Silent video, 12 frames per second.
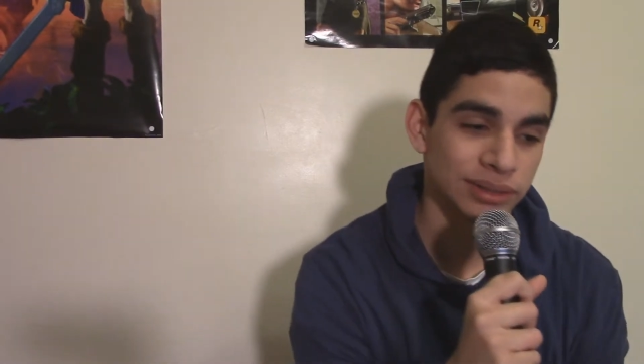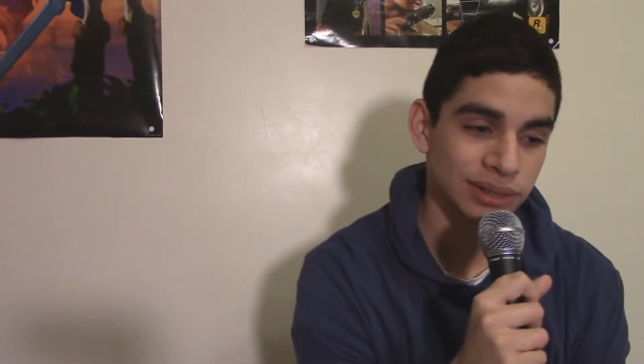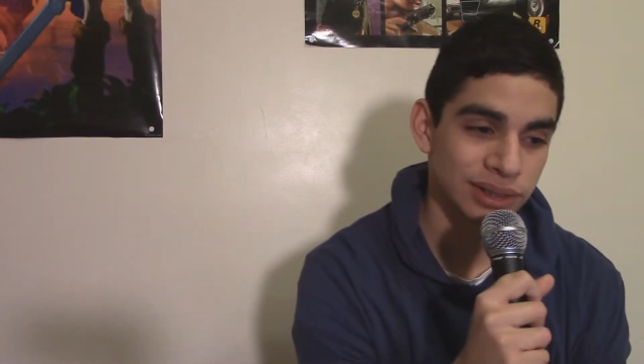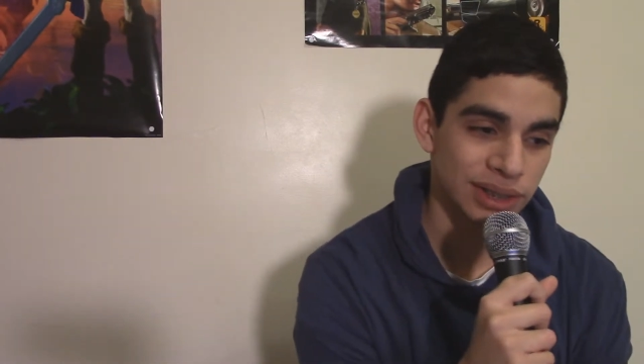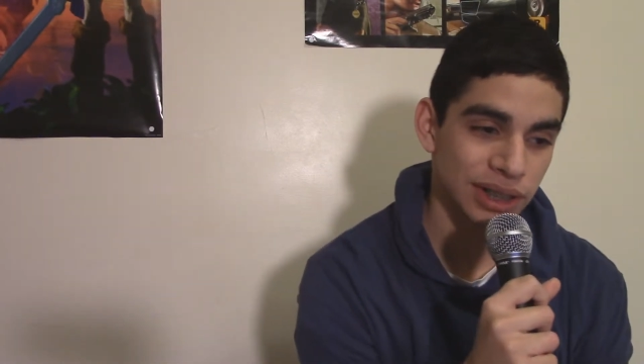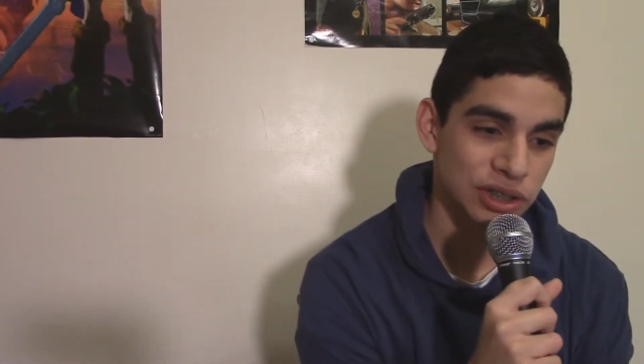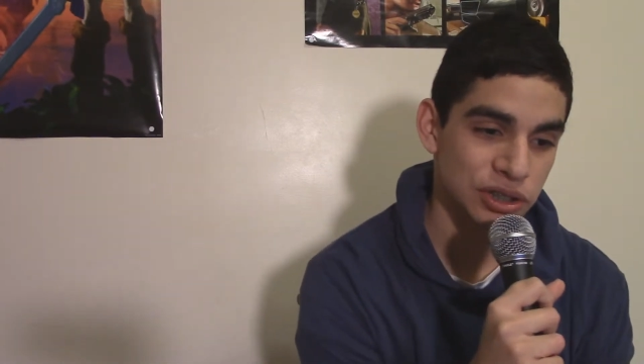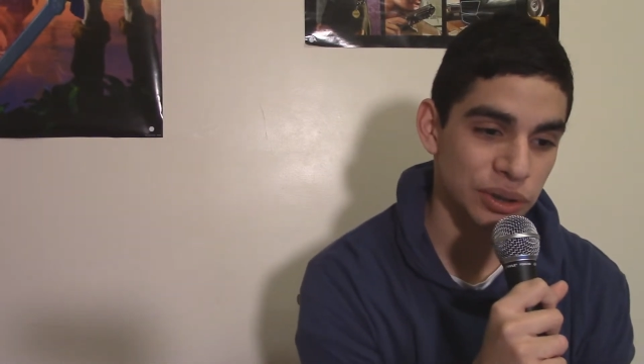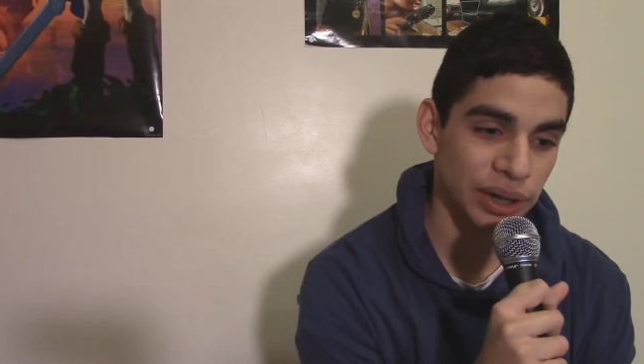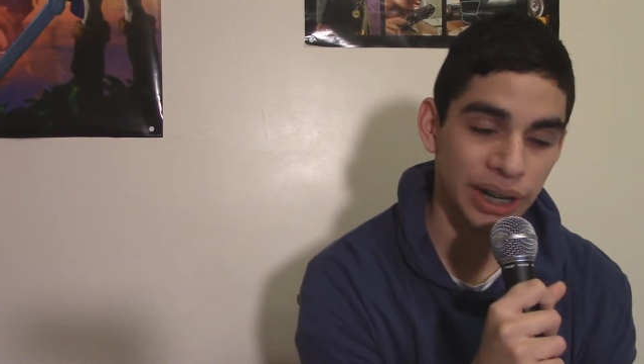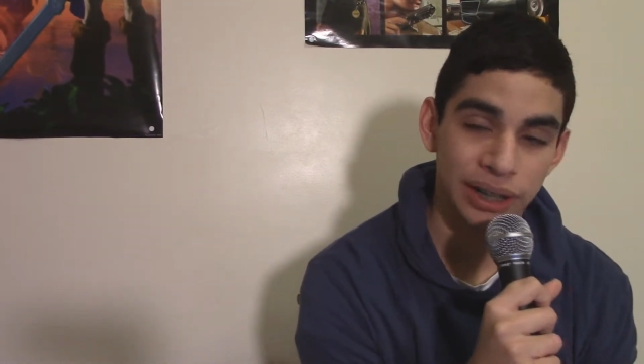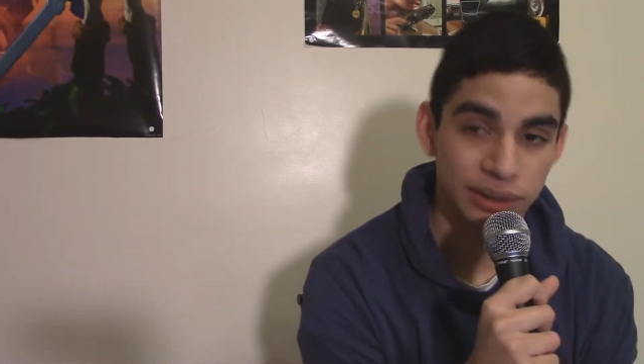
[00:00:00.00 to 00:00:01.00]
It's like a
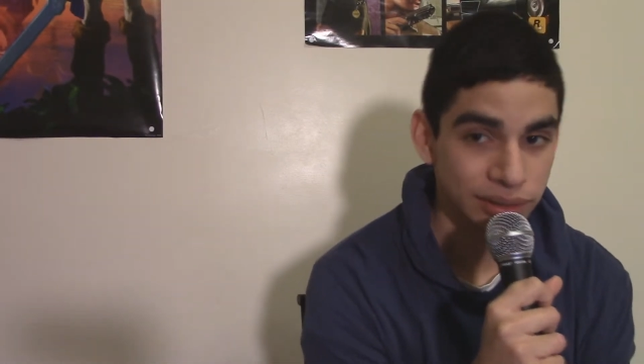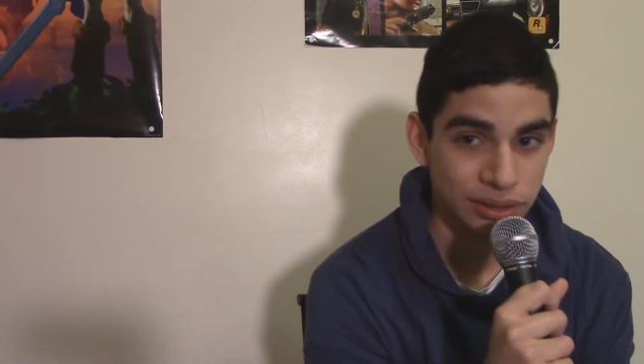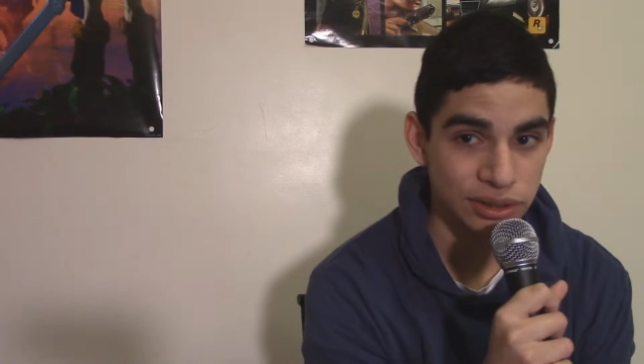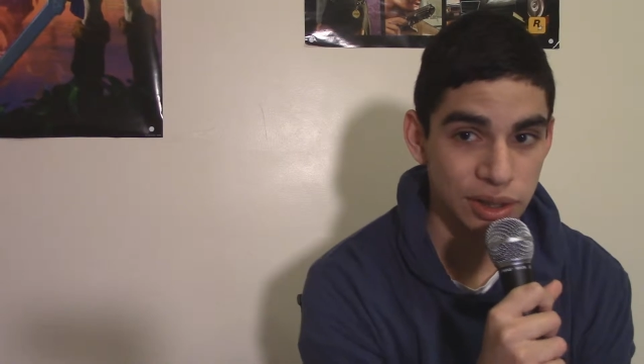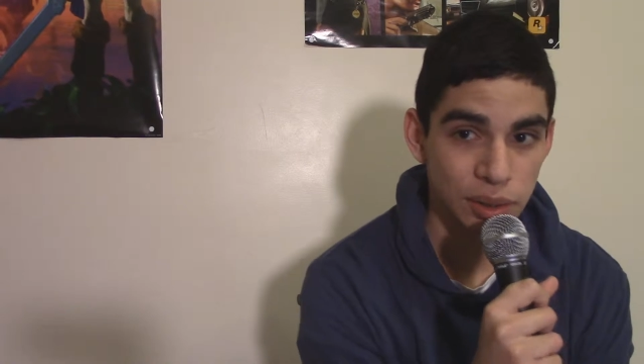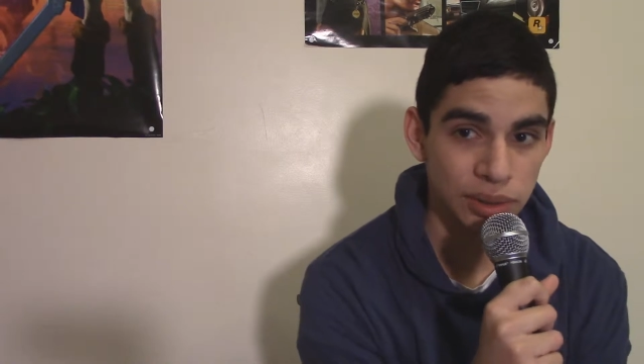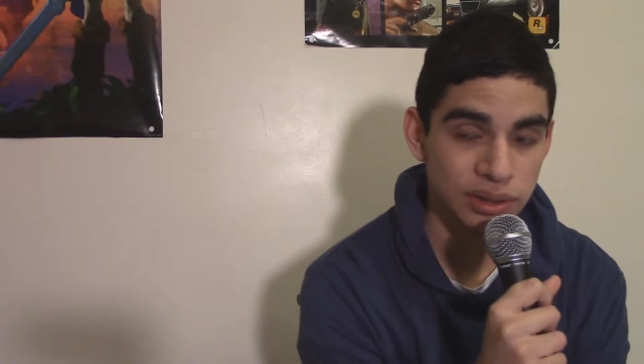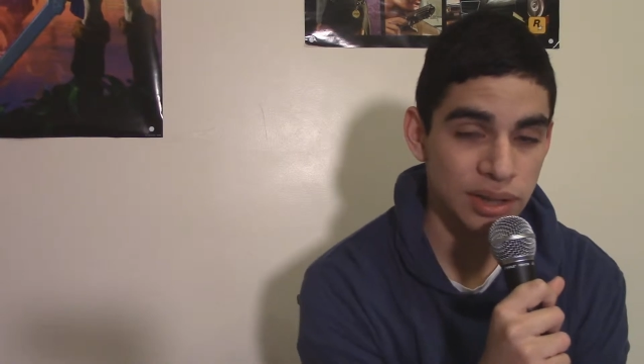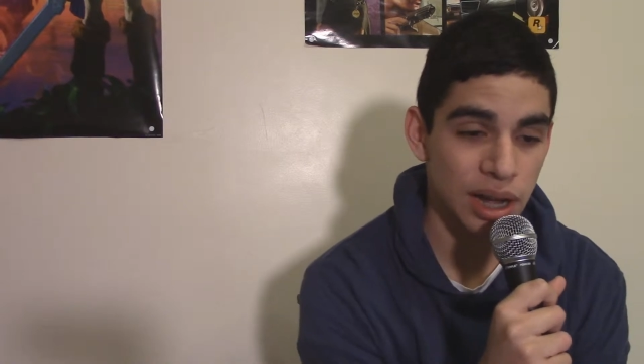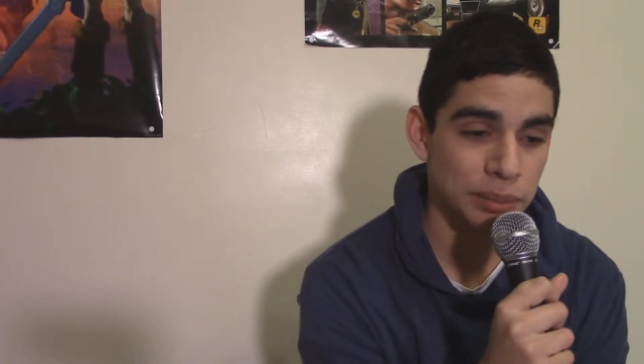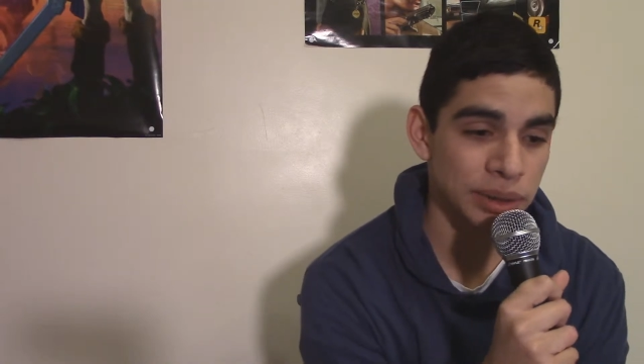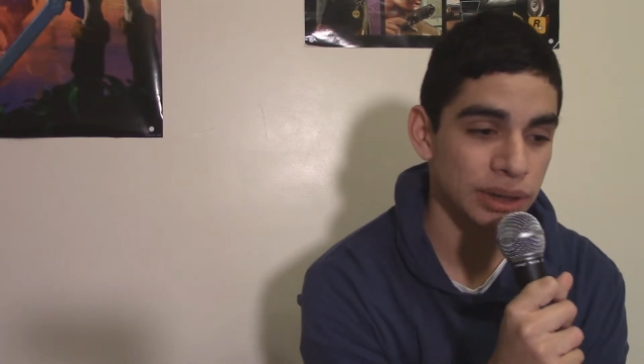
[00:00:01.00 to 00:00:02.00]
train slowly
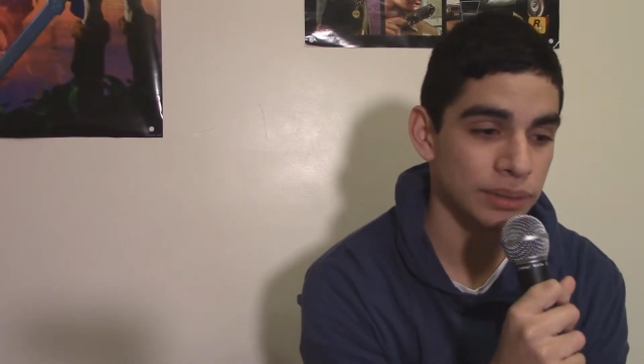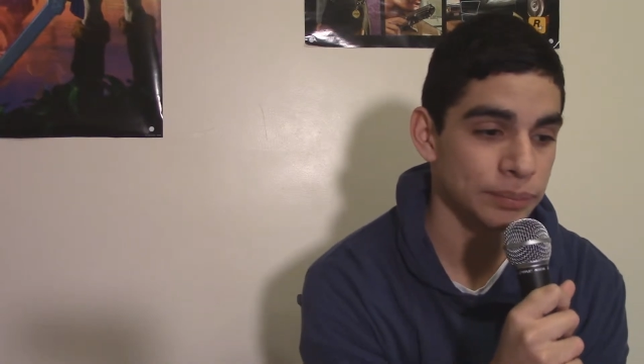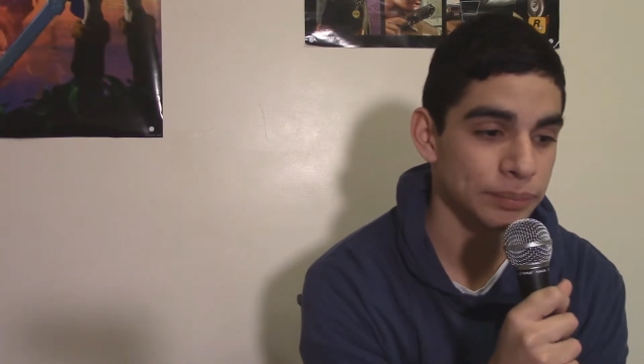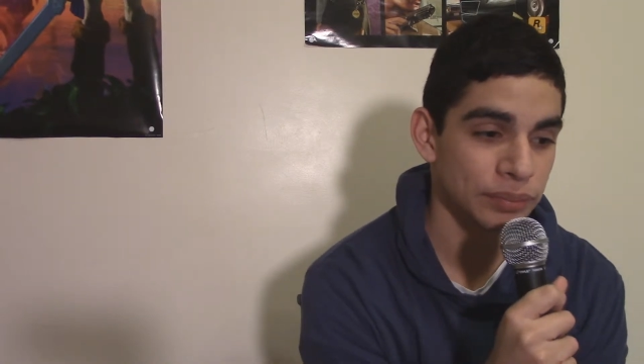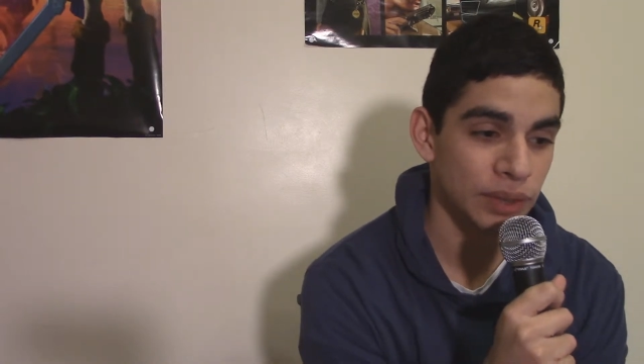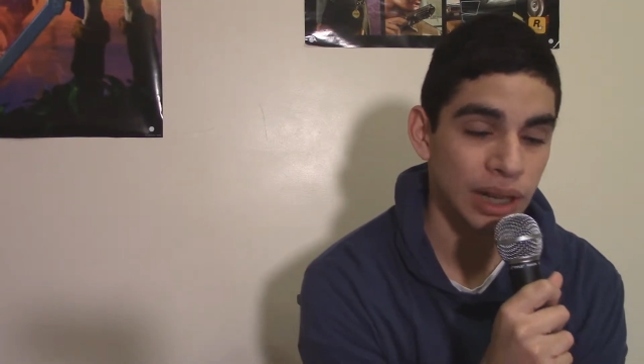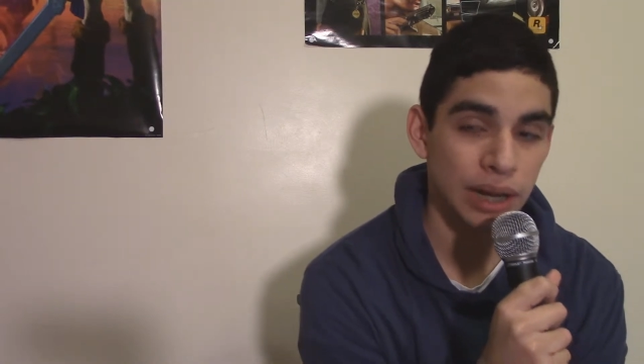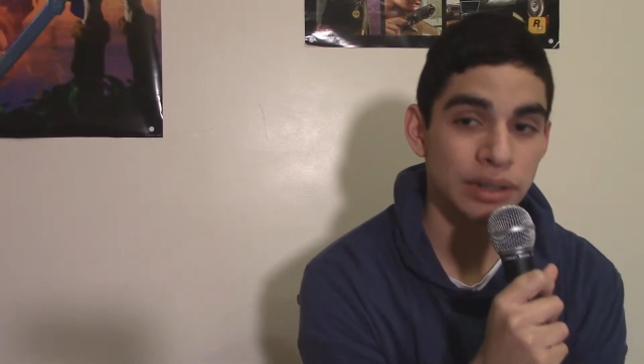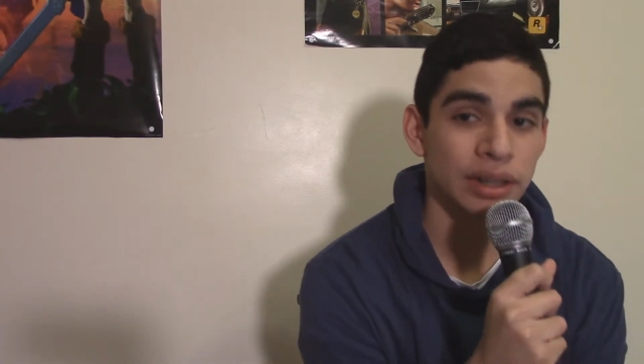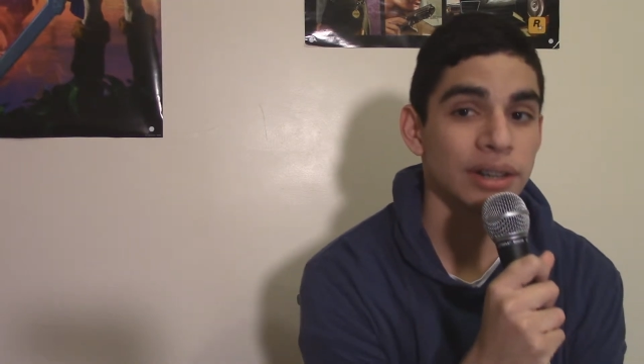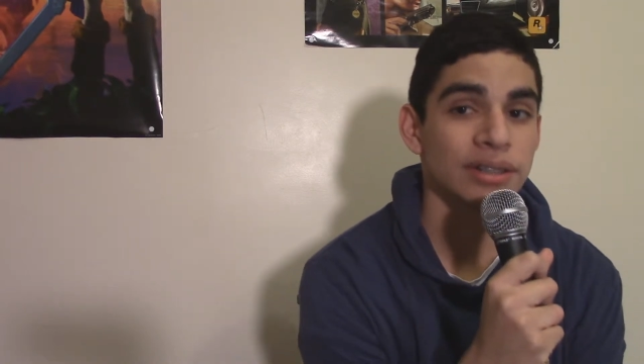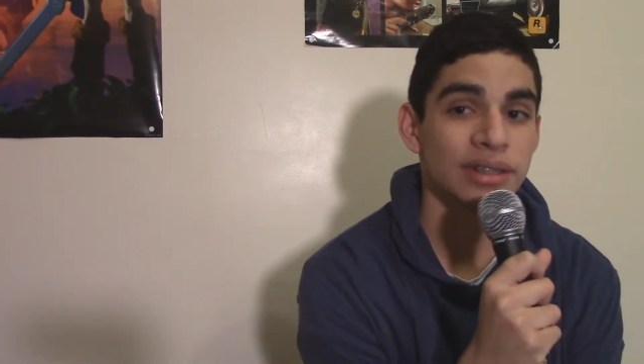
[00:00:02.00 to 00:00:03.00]
stopping. Had a
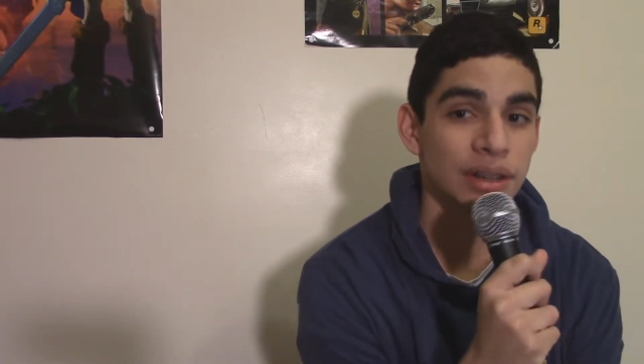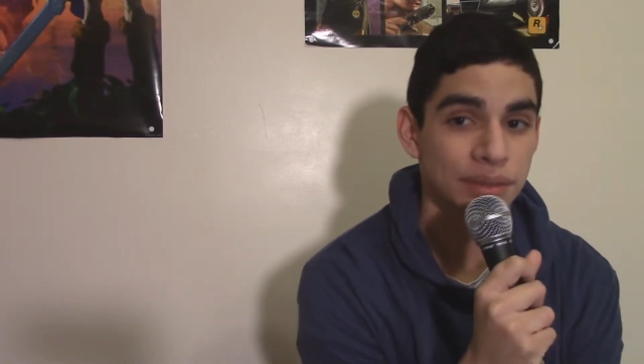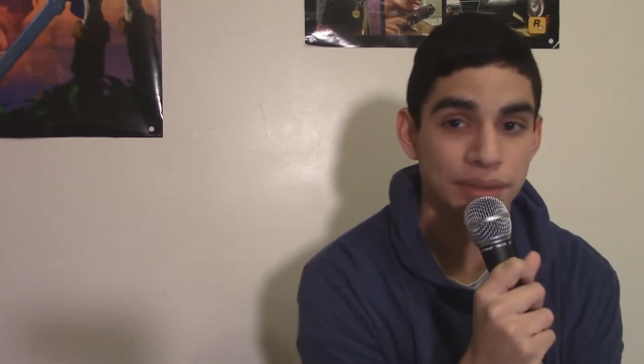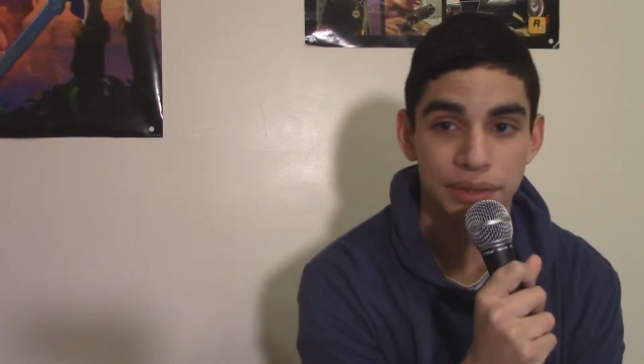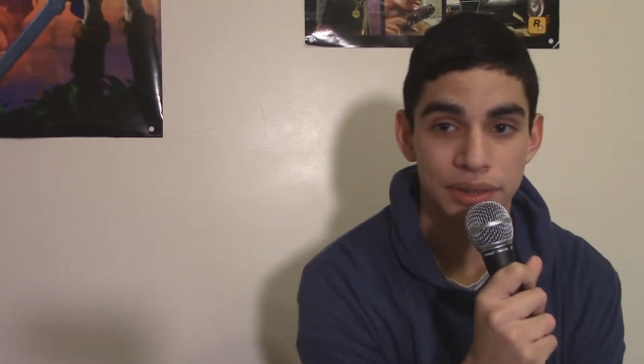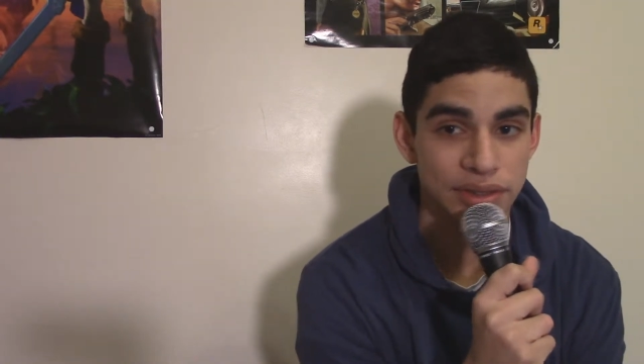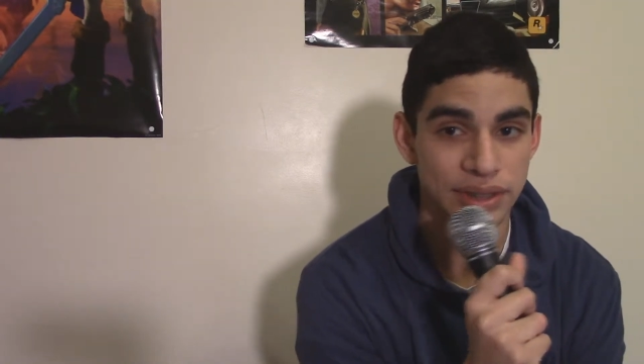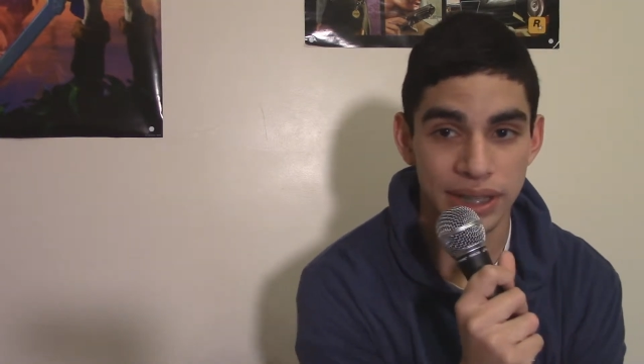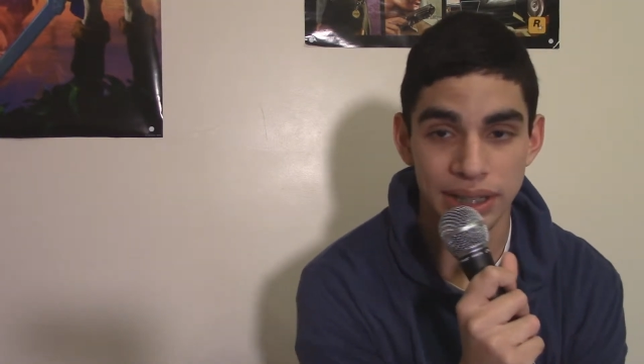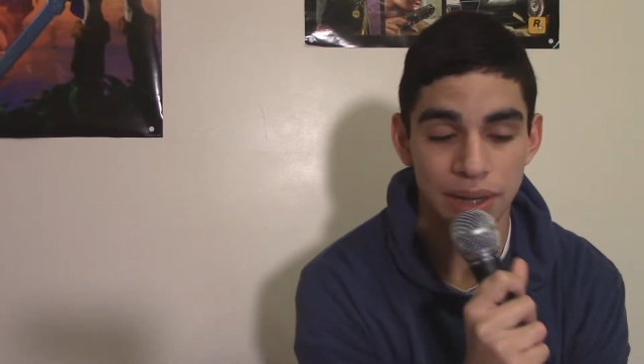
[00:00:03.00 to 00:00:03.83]
ton of stuff the first day.